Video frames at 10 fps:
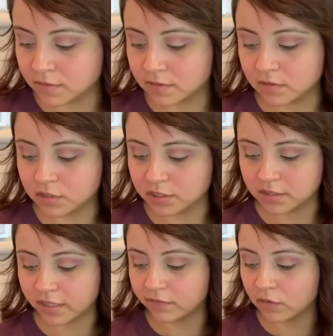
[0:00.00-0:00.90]
So just
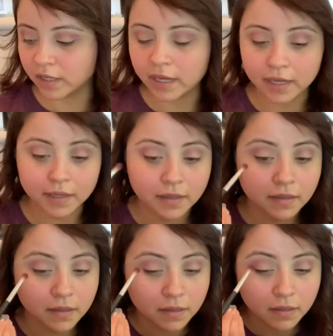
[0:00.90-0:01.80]
FYI,
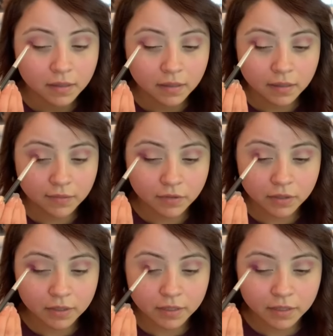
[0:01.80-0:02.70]
if you're
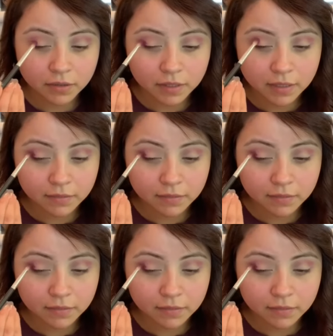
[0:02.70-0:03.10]
going to get your kid